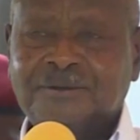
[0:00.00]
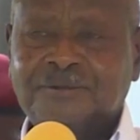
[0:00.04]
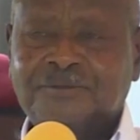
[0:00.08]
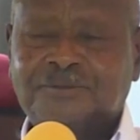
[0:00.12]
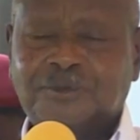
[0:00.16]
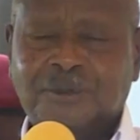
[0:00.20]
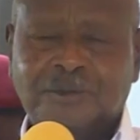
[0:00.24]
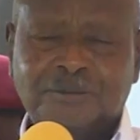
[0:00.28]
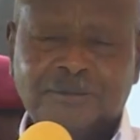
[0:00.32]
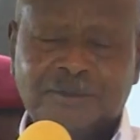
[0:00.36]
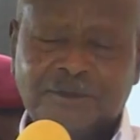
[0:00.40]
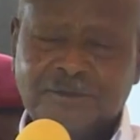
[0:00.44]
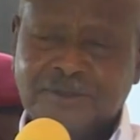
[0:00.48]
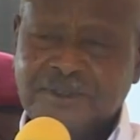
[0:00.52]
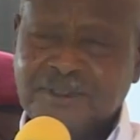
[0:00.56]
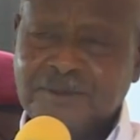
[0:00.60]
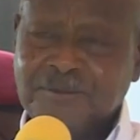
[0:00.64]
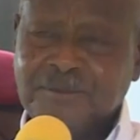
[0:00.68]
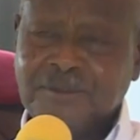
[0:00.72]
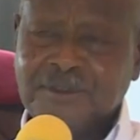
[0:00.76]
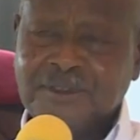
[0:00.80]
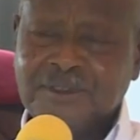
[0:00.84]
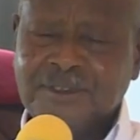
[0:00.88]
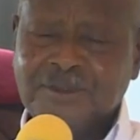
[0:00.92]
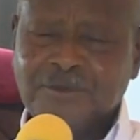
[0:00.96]
From the very
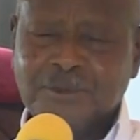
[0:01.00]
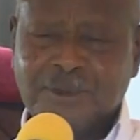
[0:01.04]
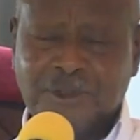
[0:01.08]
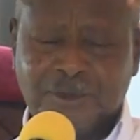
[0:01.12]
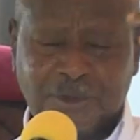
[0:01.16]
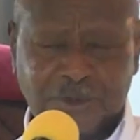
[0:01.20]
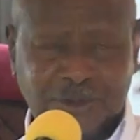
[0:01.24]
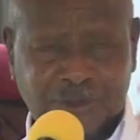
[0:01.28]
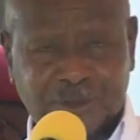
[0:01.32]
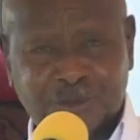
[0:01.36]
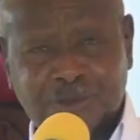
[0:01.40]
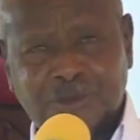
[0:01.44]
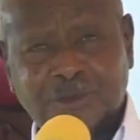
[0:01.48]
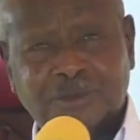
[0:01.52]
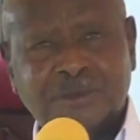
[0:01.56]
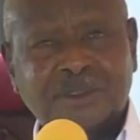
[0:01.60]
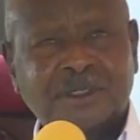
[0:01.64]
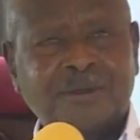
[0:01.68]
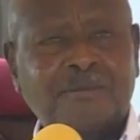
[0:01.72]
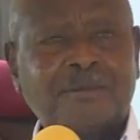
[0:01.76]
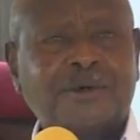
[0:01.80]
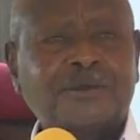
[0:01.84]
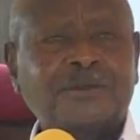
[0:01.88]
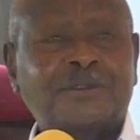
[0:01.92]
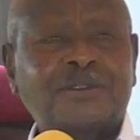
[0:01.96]
beginning, you are always talking
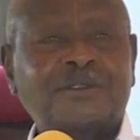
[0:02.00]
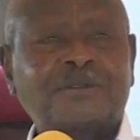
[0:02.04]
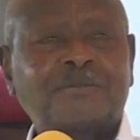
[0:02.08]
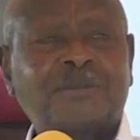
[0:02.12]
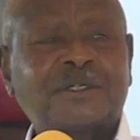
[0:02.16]
about it.